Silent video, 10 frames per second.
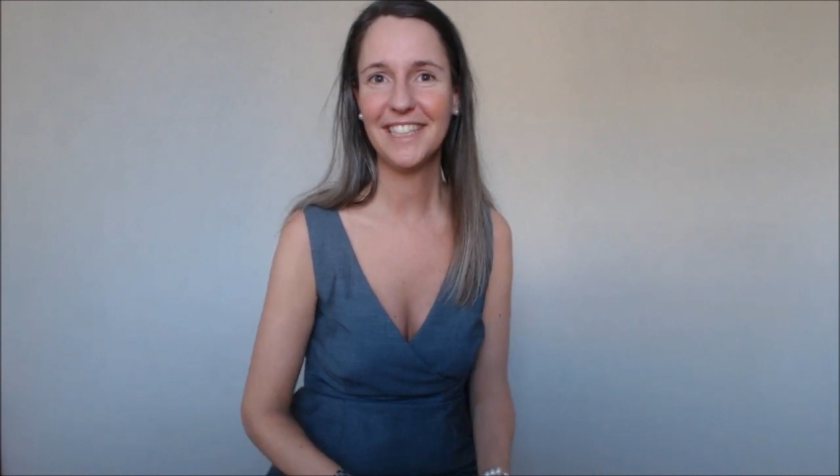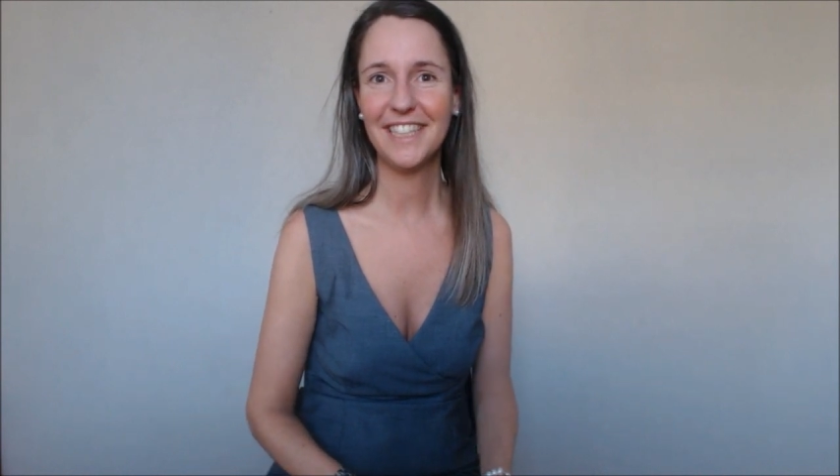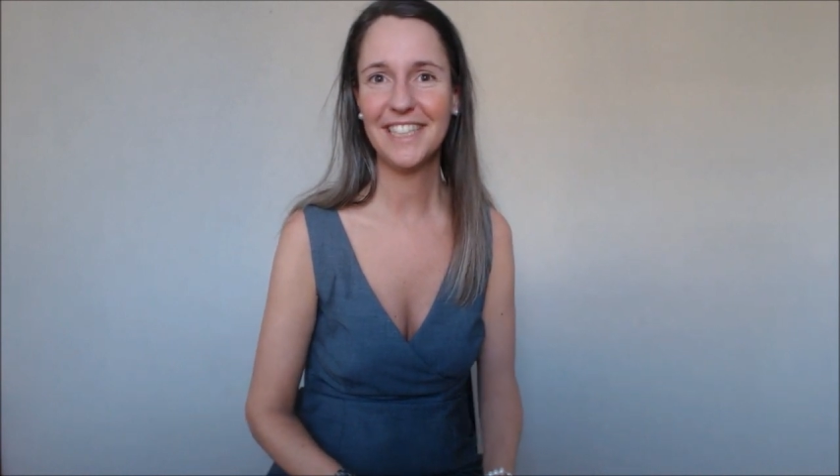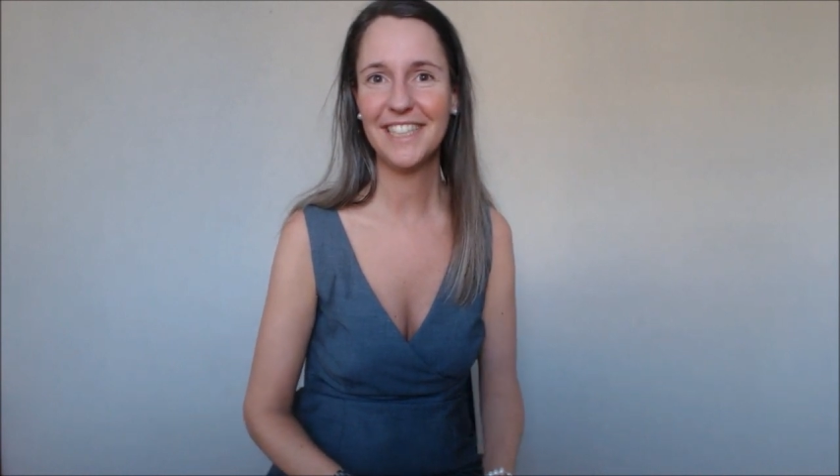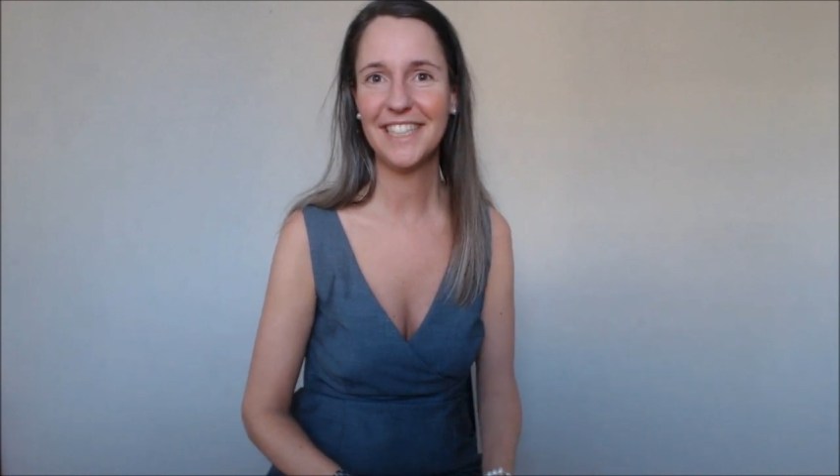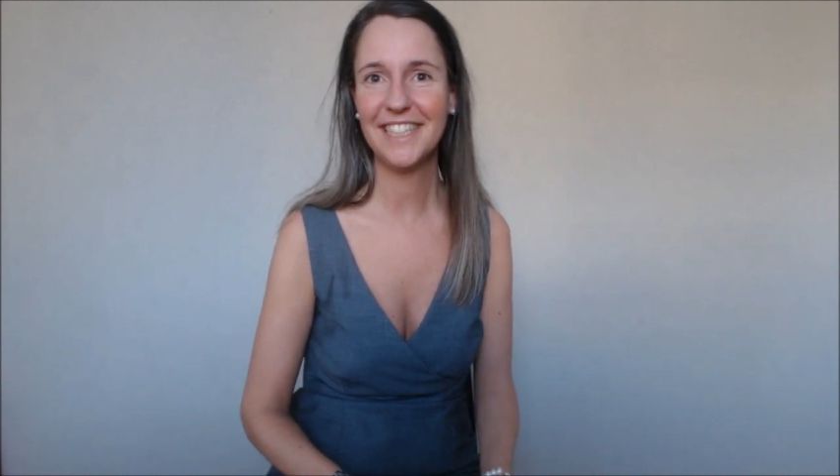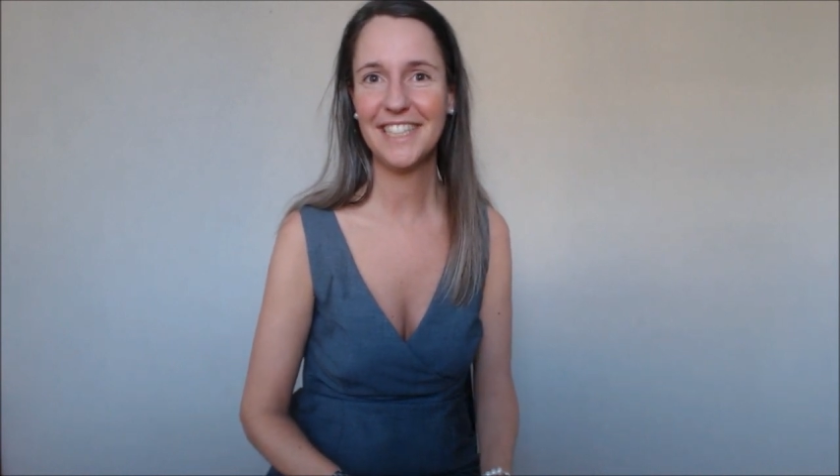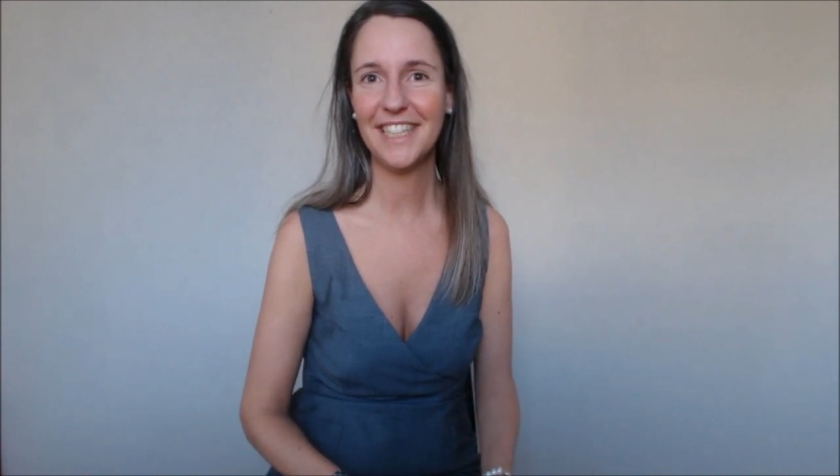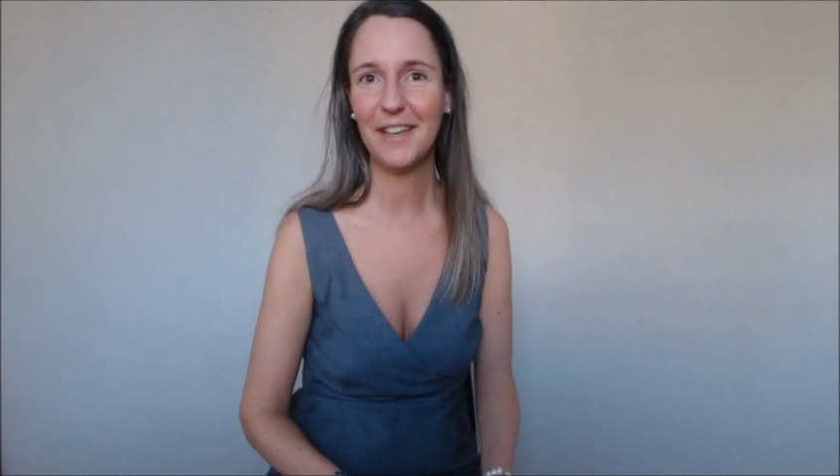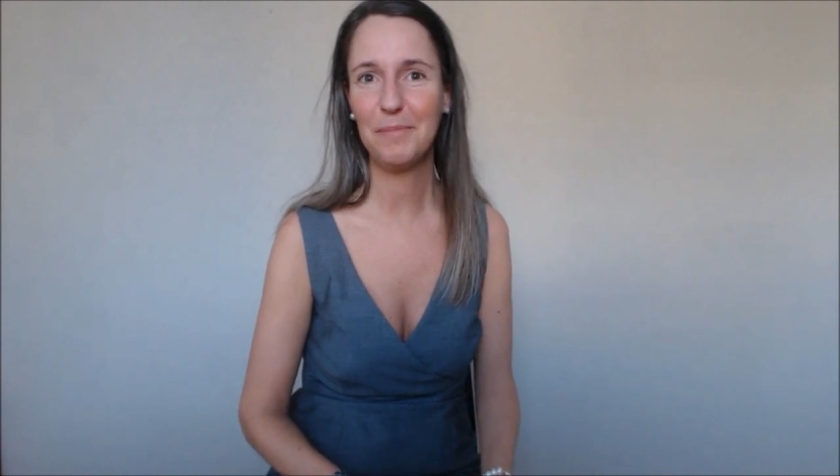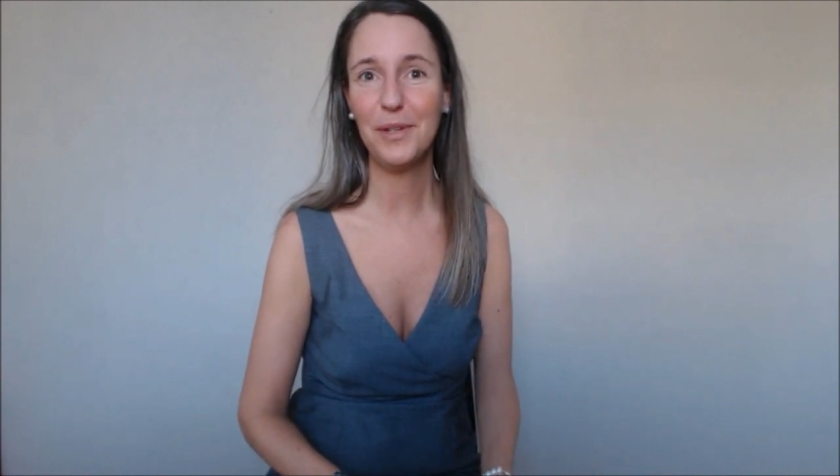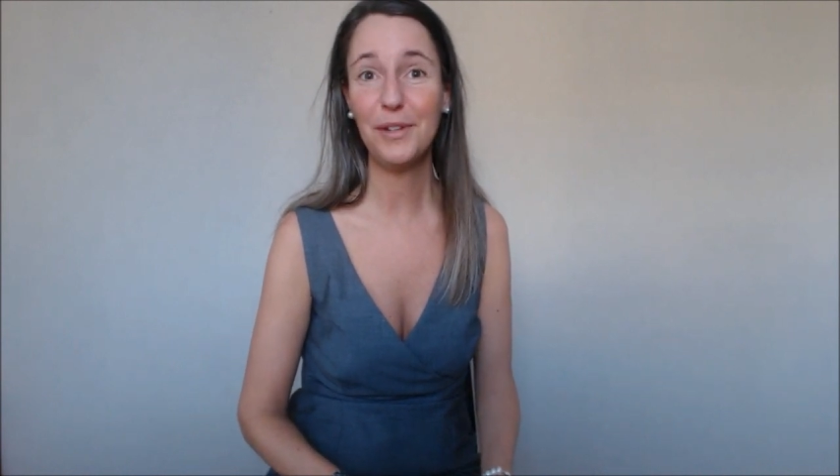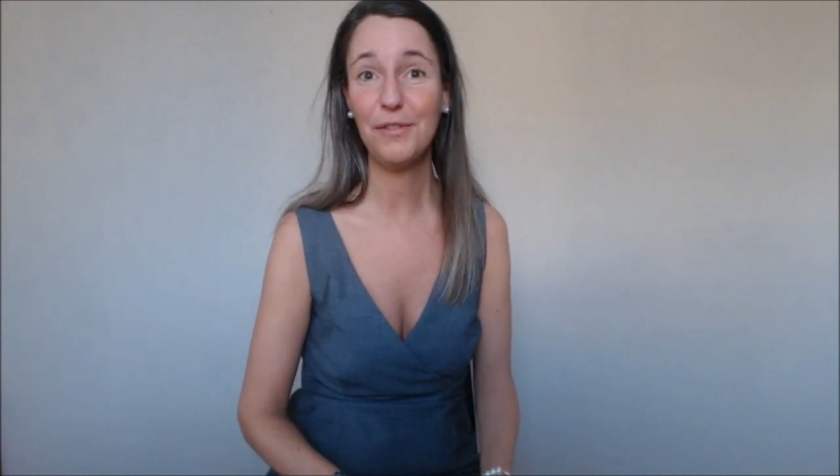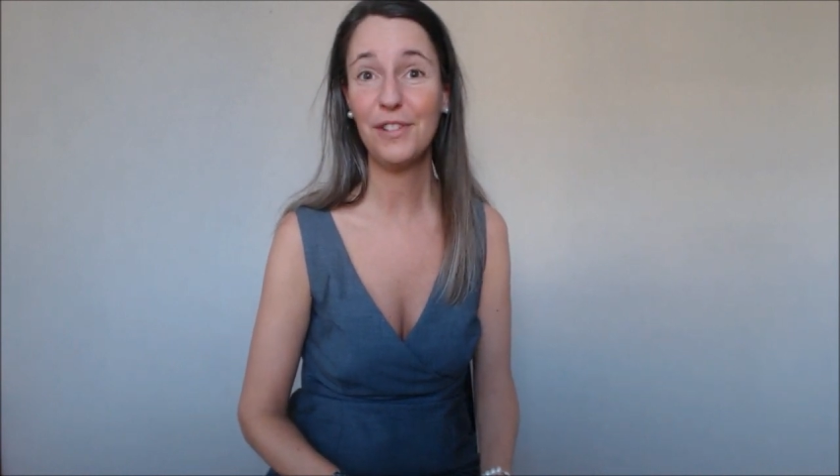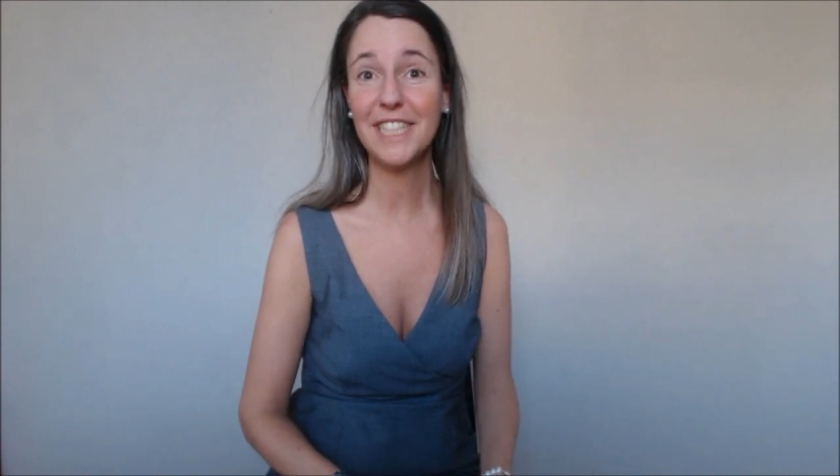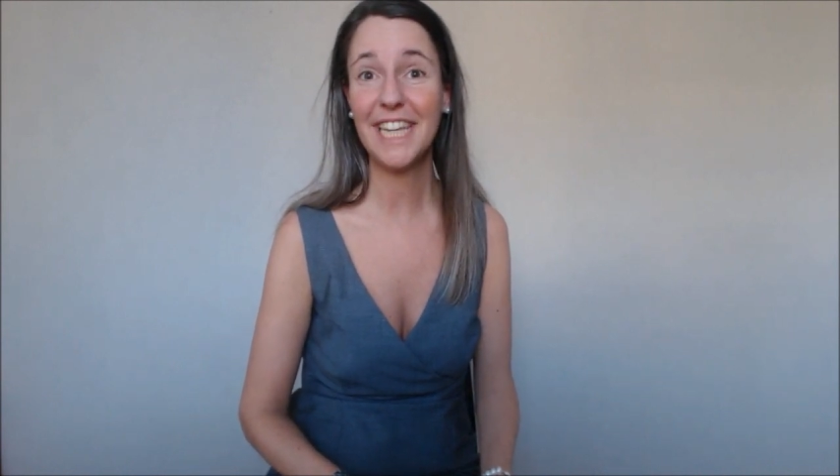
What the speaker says: This is a beautiful